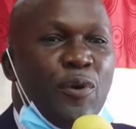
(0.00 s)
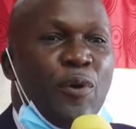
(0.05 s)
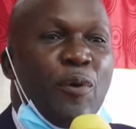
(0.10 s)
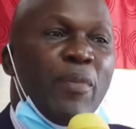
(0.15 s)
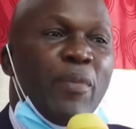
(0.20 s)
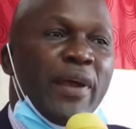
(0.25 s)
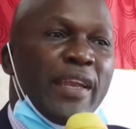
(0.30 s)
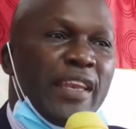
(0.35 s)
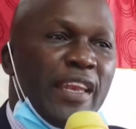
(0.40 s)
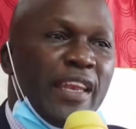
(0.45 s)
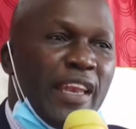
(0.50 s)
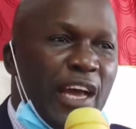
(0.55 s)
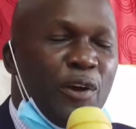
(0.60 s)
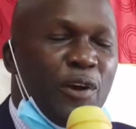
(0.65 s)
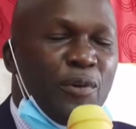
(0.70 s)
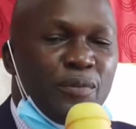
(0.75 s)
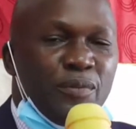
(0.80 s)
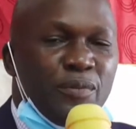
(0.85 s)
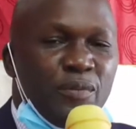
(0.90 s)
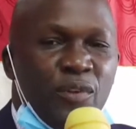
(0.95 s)
But
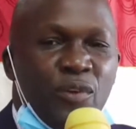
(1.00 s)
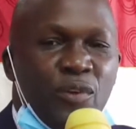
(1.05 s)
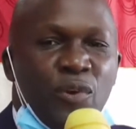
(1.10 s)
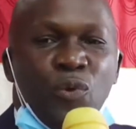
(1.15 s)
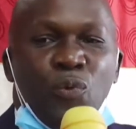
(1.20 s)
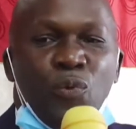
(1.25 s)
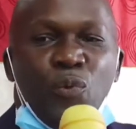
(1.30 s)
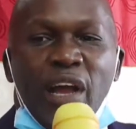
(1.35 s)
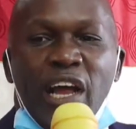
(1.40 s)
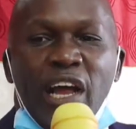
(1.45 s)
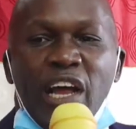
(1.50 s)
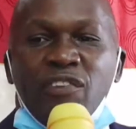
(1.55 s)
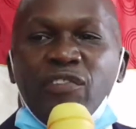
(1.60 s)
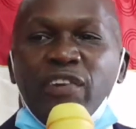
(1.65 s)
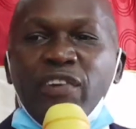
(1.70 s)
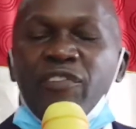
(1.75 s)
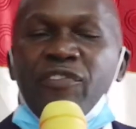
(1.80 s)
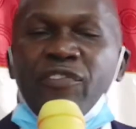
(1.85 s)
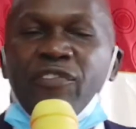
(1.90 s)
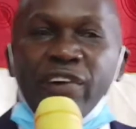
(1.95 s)
now, we
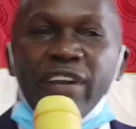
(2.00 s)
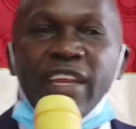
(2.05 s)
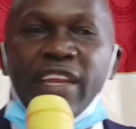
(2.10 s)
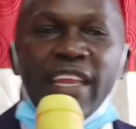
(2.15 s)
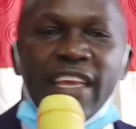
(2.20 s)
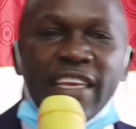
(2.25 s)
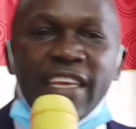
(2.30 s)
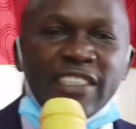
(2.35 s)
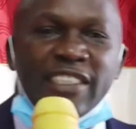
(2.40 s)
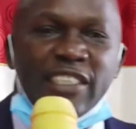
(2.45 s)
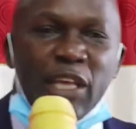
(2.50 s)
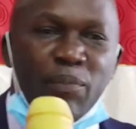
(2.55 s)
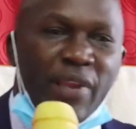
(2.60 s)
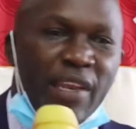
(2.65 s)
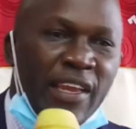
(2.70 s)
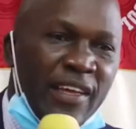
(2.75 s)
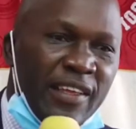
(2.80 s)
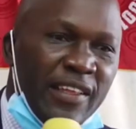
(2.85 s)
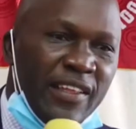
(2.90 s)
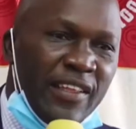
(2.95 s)
have a foreign examiner,